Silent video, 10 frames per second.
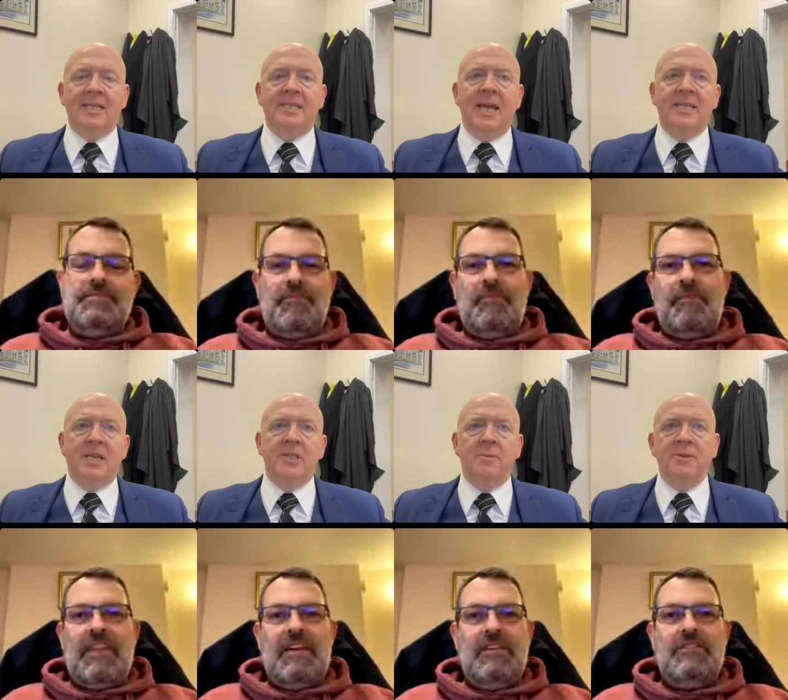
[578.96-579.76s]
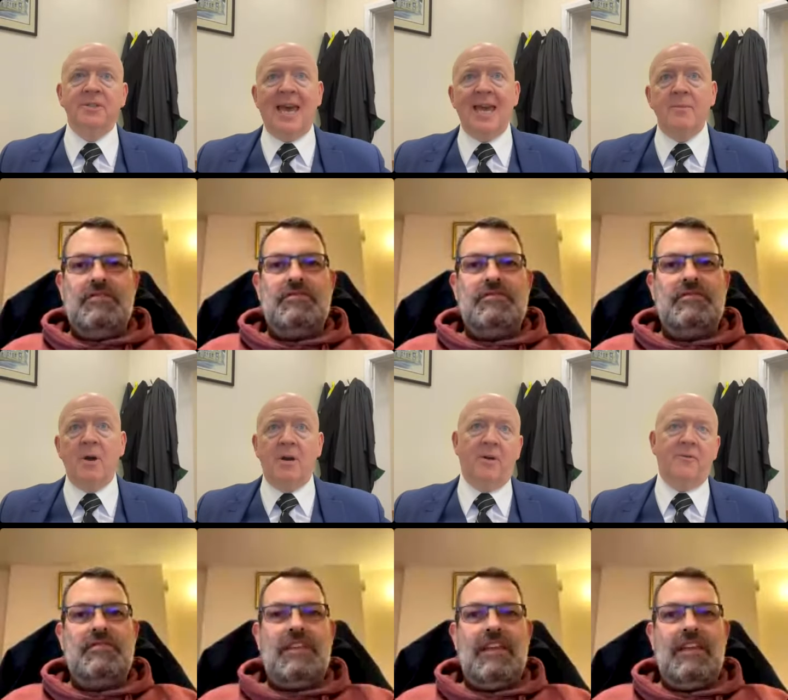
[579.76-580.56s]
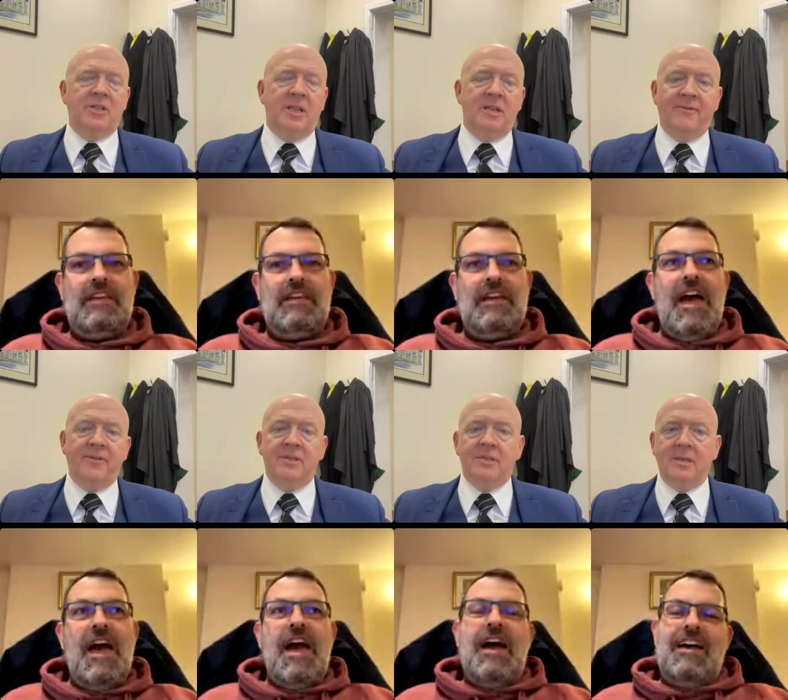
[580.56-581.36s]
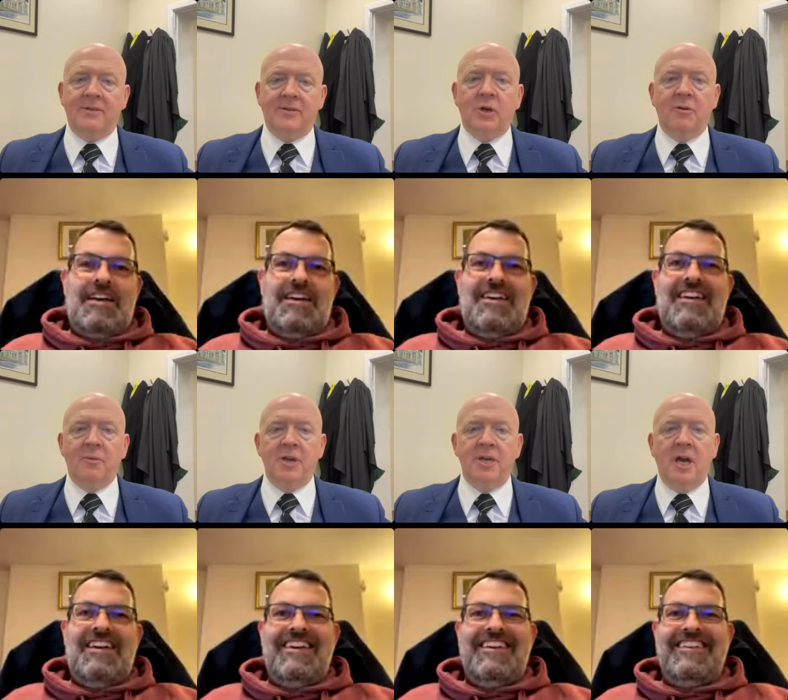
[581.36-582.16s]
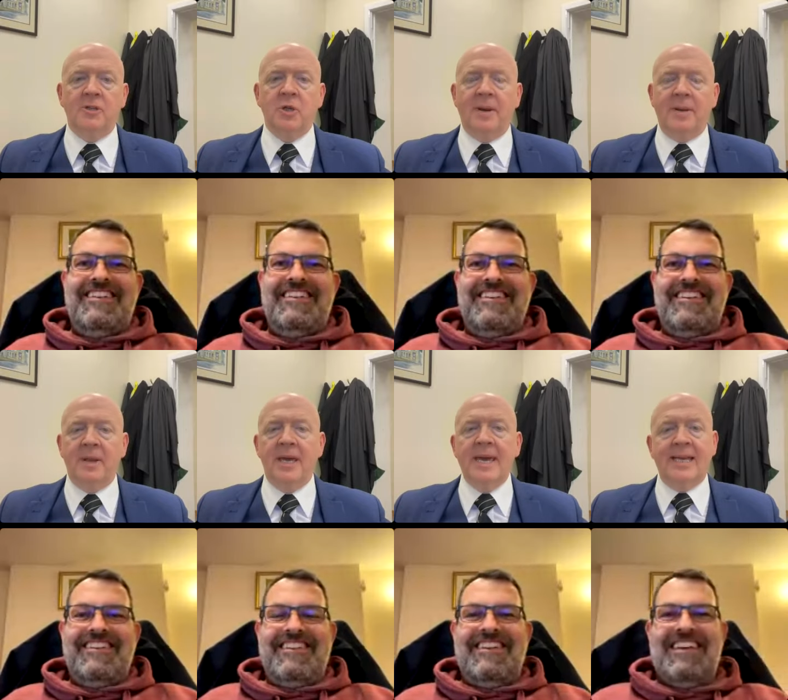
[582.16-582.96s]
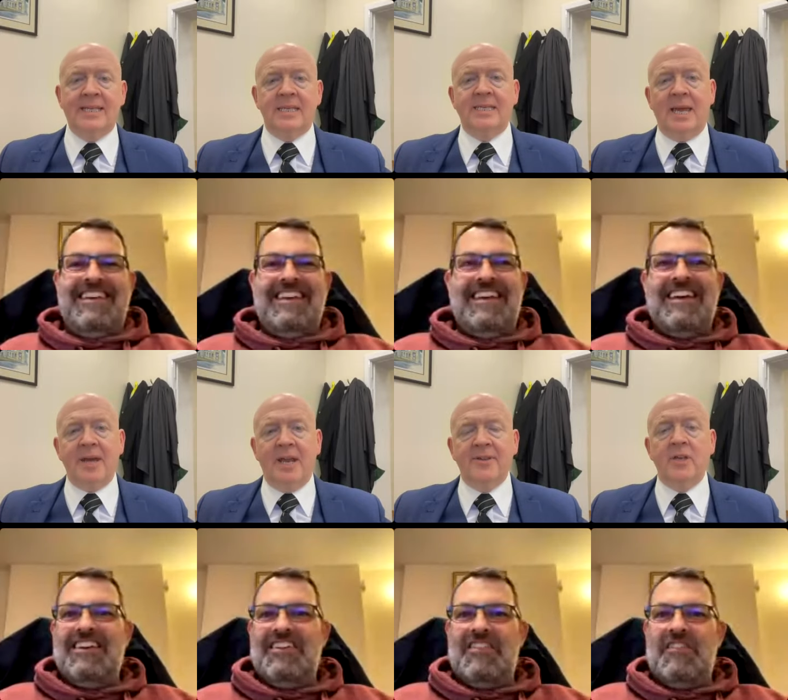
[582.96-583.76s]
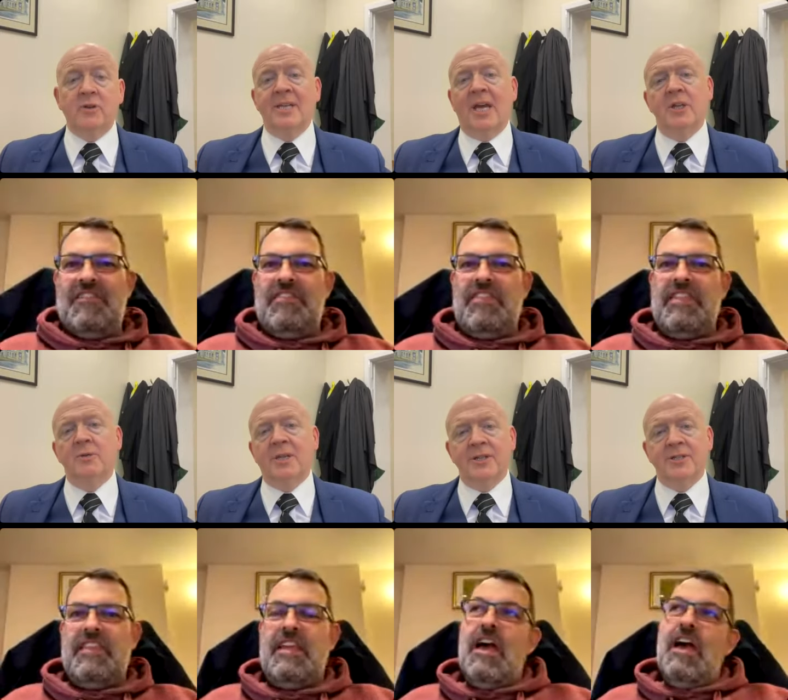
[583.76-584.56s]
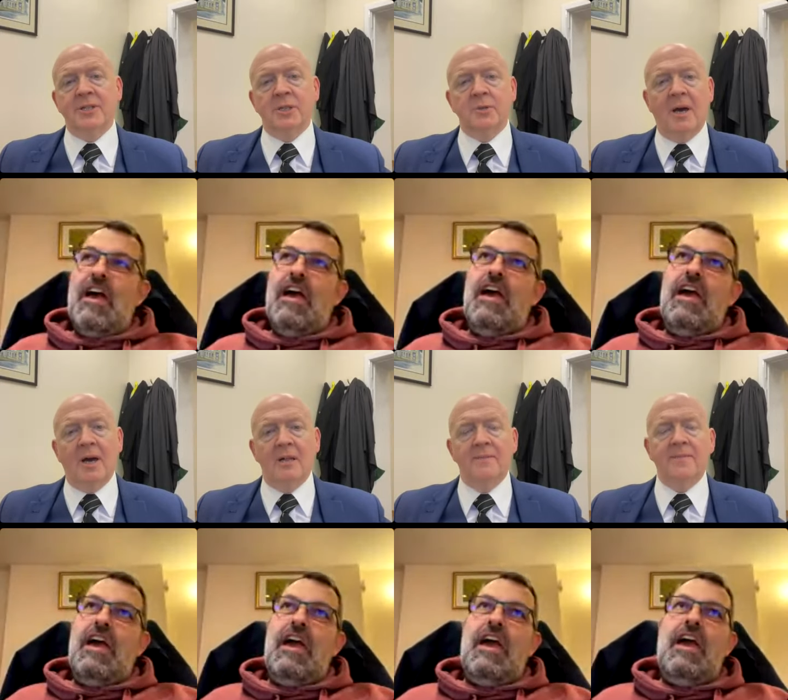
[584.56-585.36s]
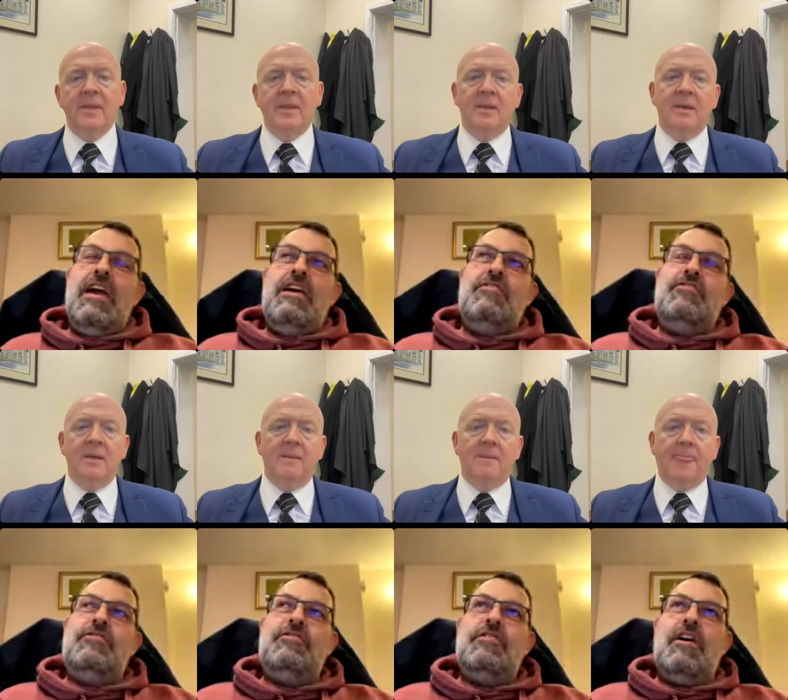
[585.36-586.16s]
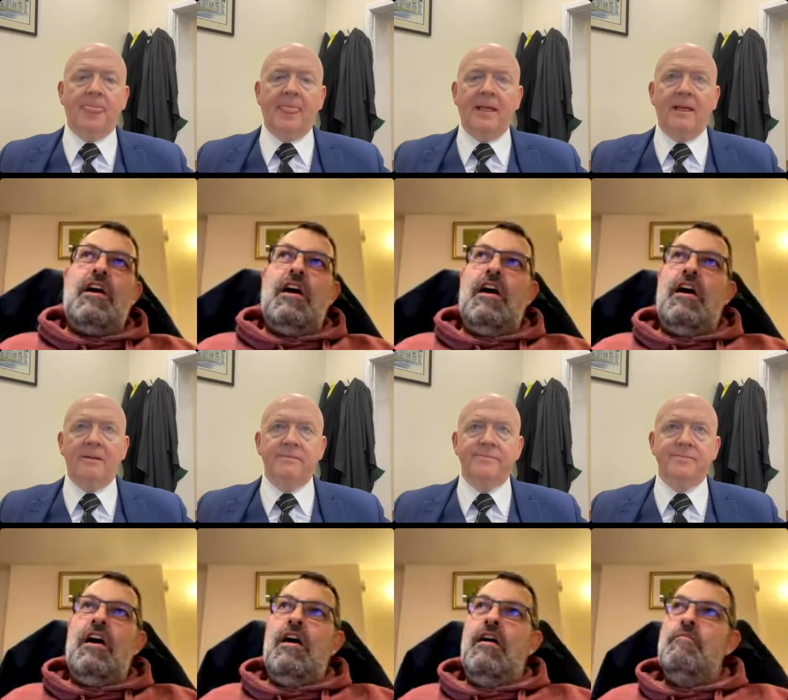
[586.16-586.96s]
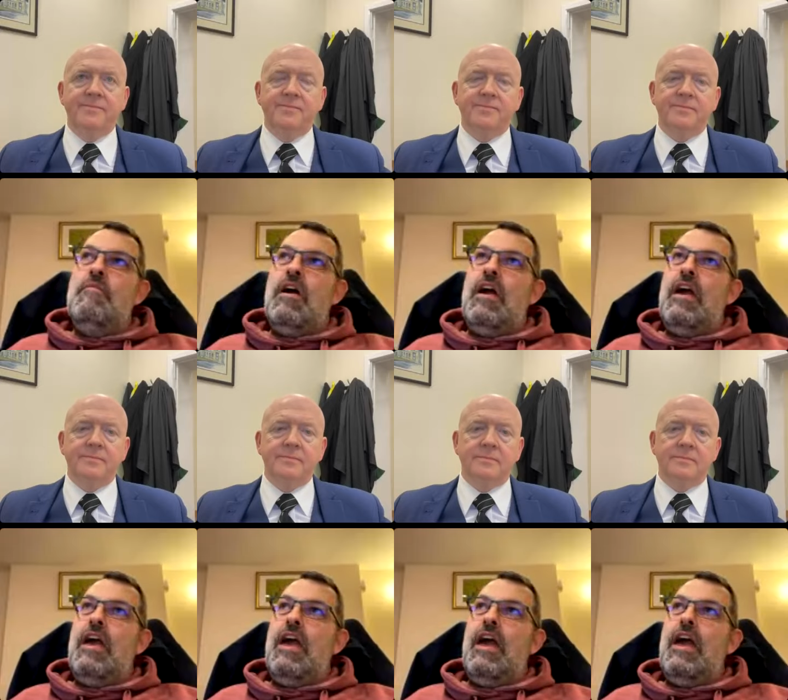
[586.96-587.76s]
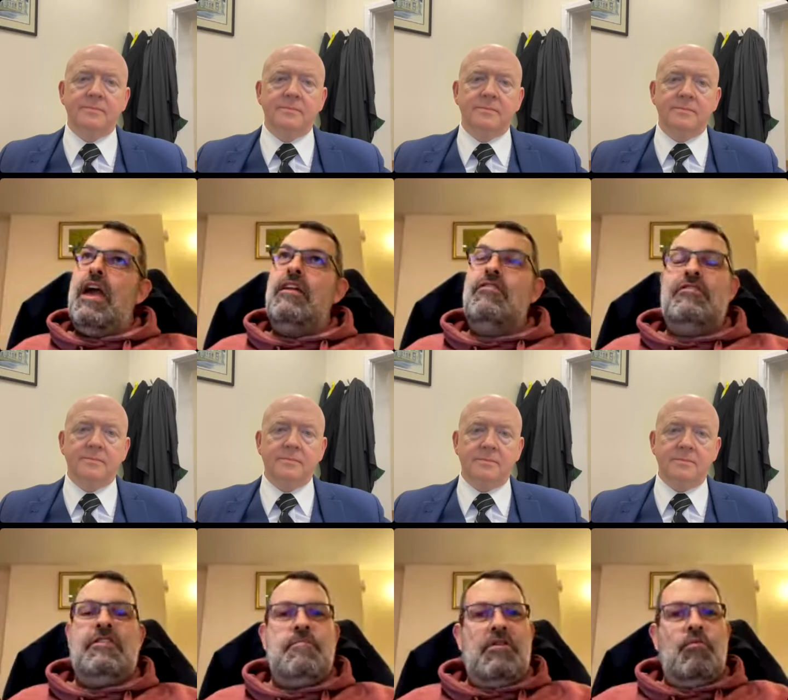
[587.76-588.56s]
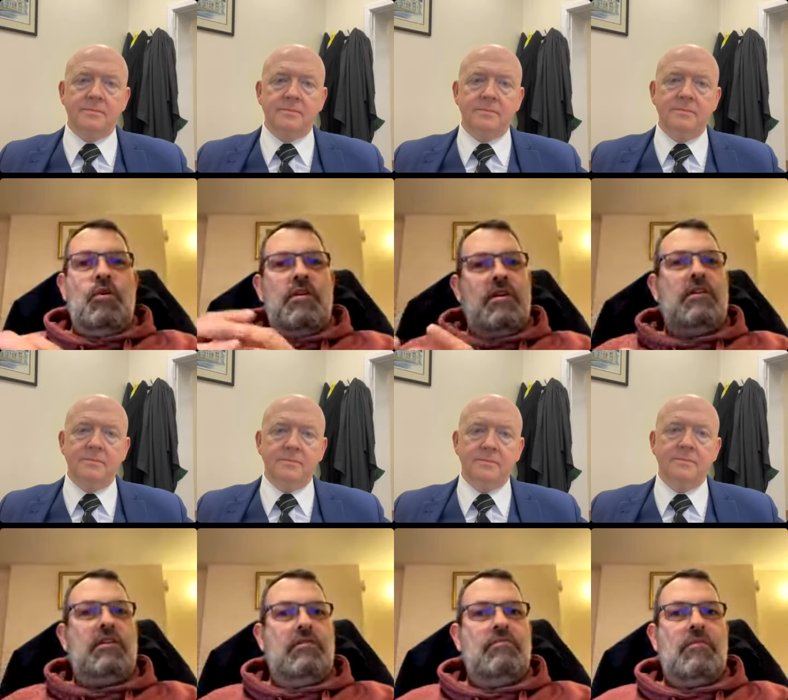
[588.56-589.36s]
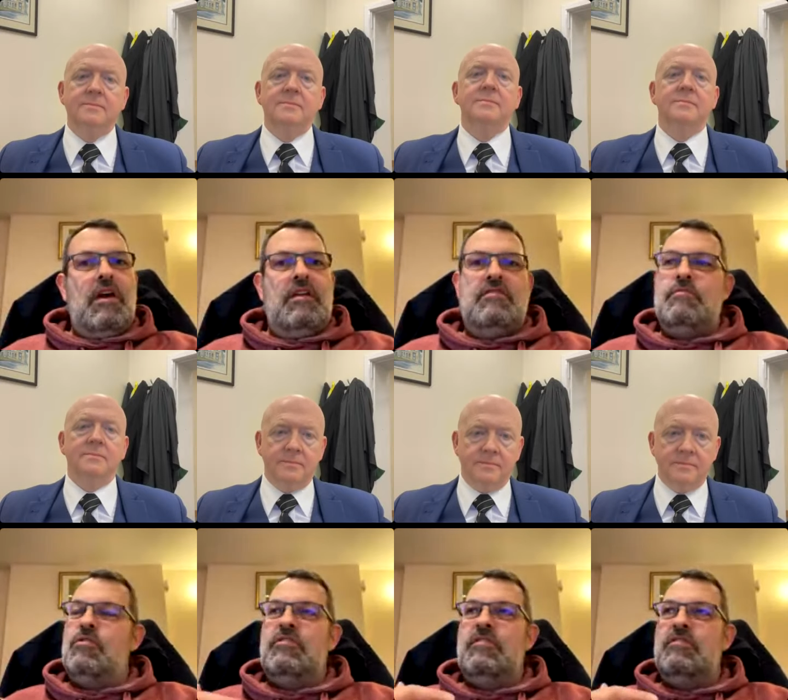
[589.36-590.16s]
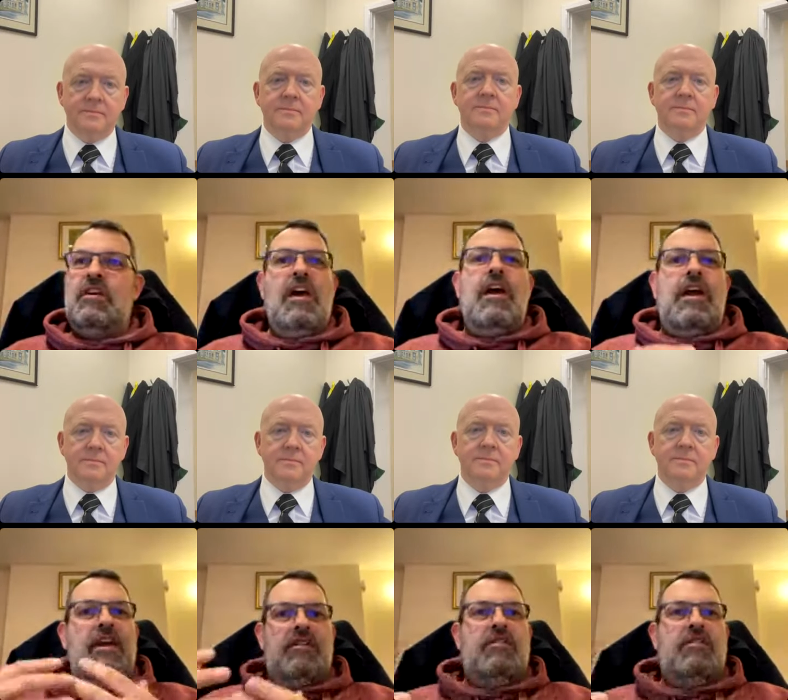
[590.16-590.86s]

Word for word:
Speaker 1: is, is that some of the same? Obviously, if it's it's current work, you can't talk about it. But is it the same kind of things, or is that new challenges as
Speaker 2: well? It's um, it's similar work in so much as it,